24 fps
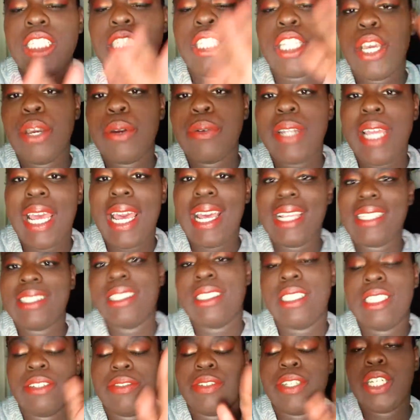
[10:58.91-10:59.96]
tone has a
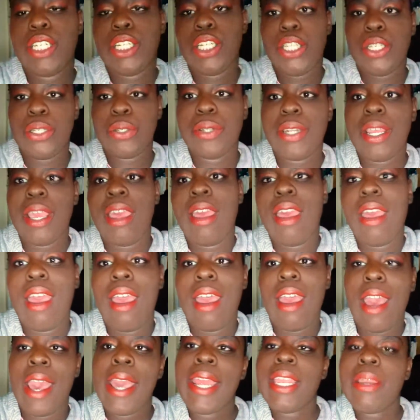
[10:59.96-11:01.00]
different nude
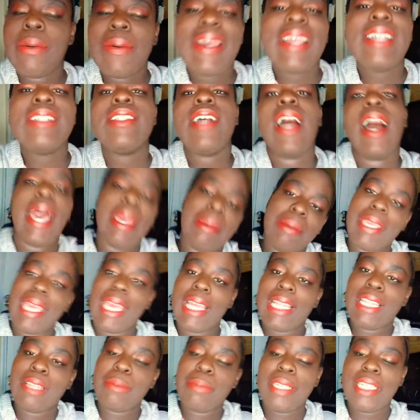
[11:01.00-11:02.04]
anyways i'm
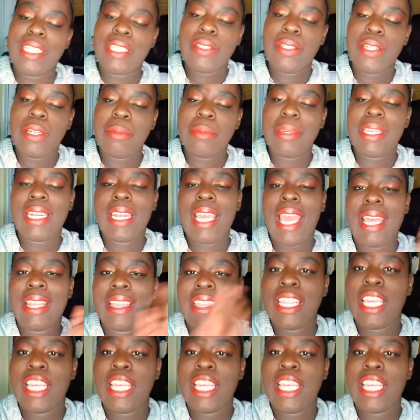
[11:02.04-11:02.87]
kayla b you know me and, and